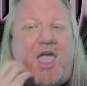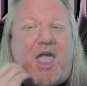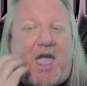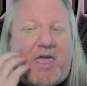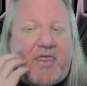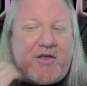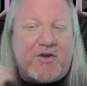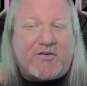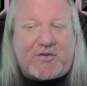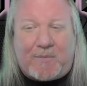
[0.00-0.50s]

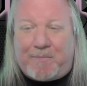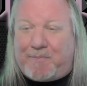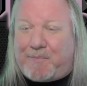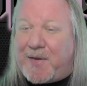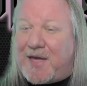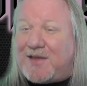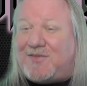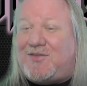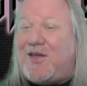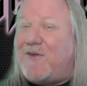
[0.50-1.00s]
And there's a
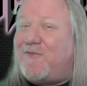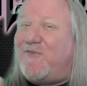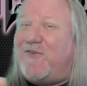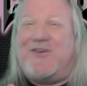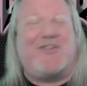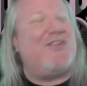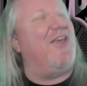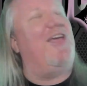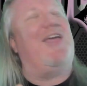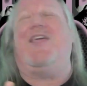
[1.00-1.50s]
big
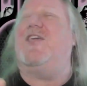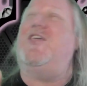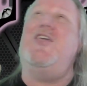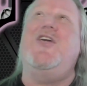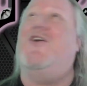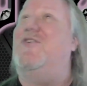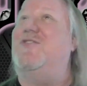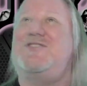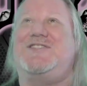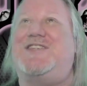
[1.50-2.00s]
difference, a
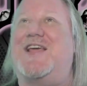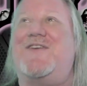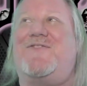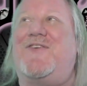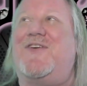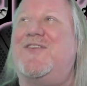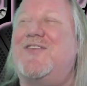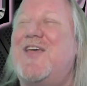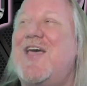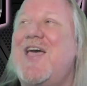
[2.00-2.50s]
huge
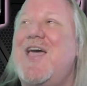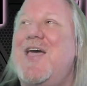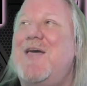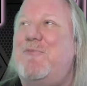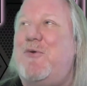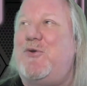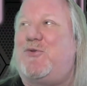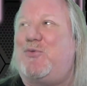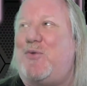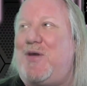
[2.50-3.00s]
difference
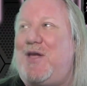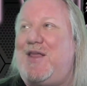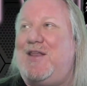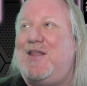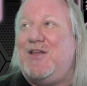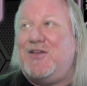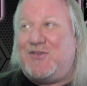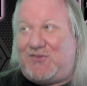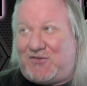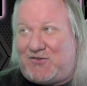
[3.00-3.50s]

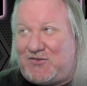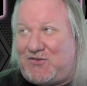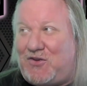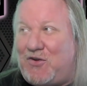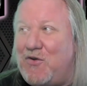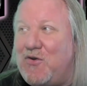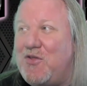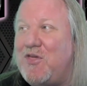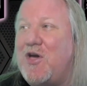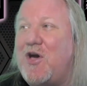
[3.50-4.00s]
between
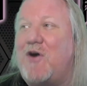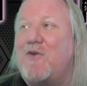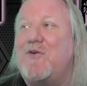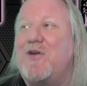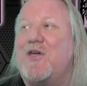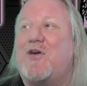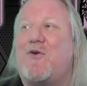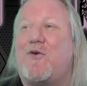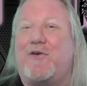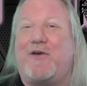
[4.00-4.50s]
studio
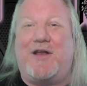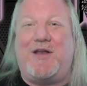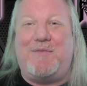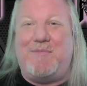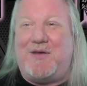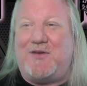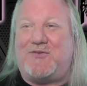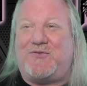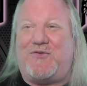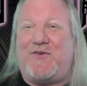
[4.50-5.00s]
recorded
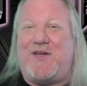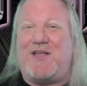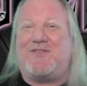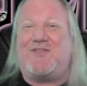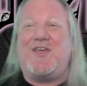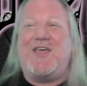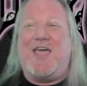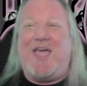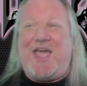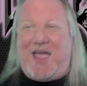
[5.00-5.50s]

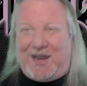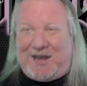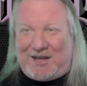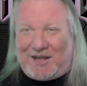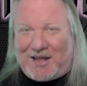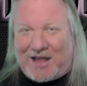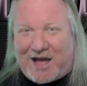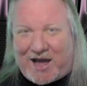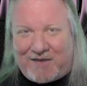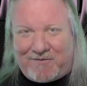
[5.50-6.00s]
Misfits and
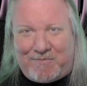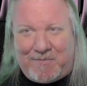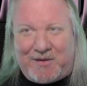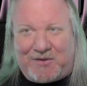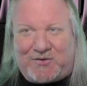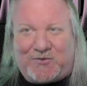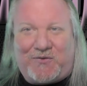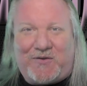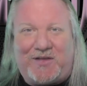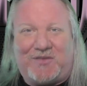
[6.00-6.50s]
live
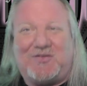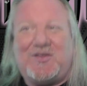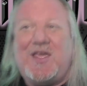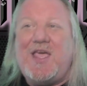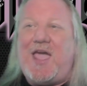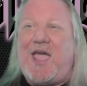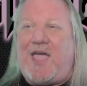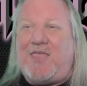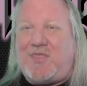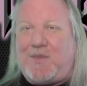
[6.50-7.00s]
Misfits.
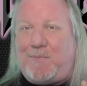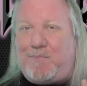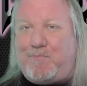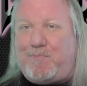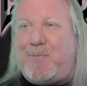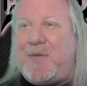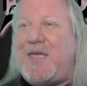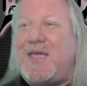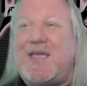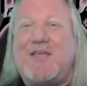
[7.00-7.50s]
And the
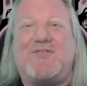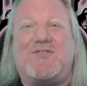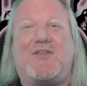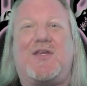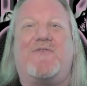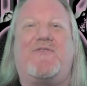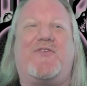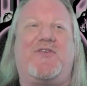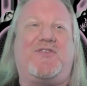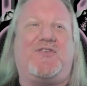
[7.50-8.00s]
biggest
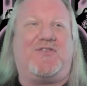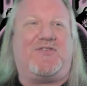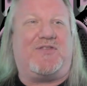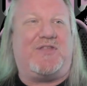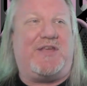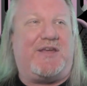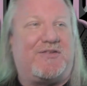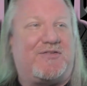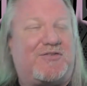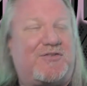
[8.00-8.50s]
difference is
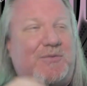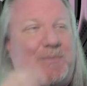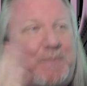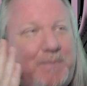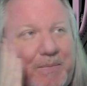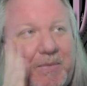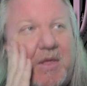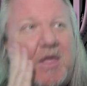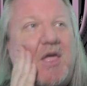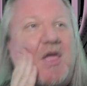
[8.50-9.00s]
this.
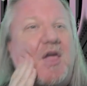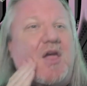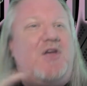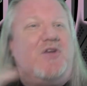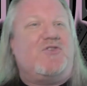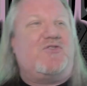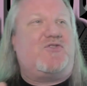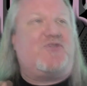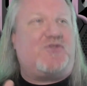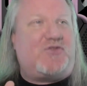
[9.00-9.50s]

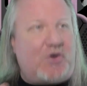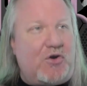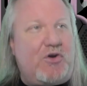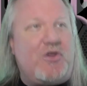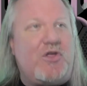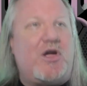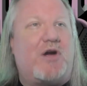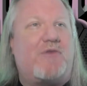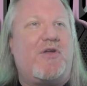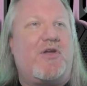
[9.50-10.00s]

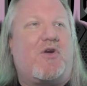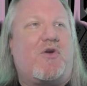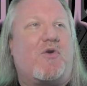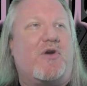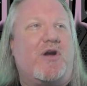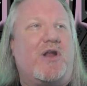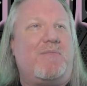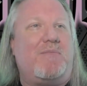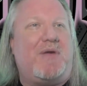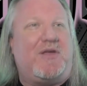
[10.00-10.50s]
Studio
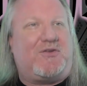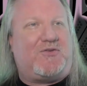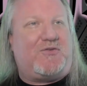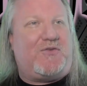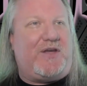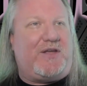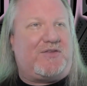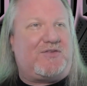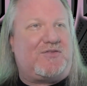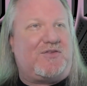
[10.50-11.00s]
recording
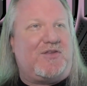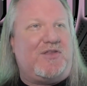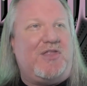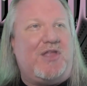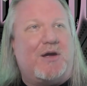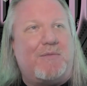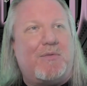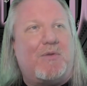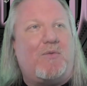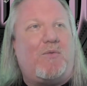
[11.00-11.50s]
Misfits.
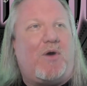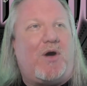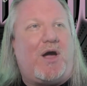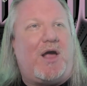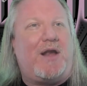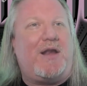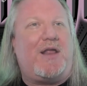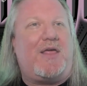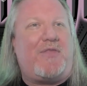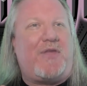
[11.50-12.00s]
Number
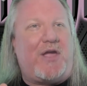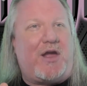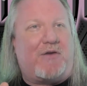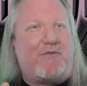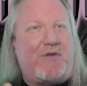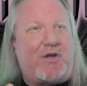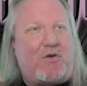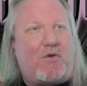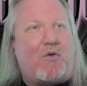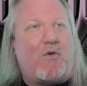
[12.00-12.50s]
one, they are
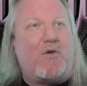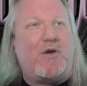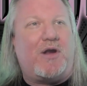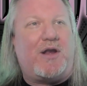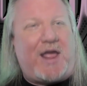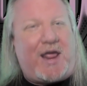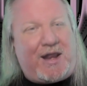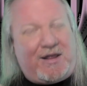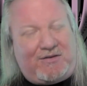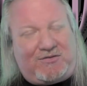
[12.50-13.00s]

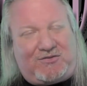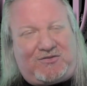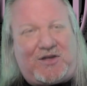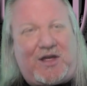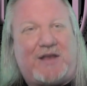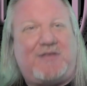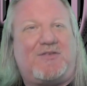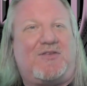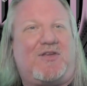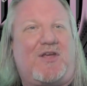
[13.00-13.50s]
recorded at a
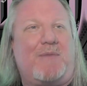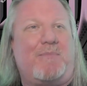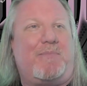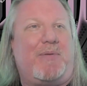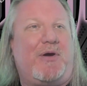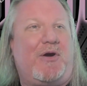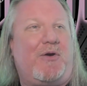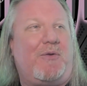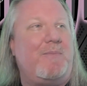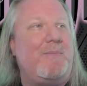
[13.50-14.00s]
set
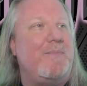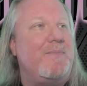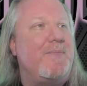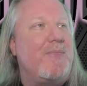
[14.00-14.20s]
tempo.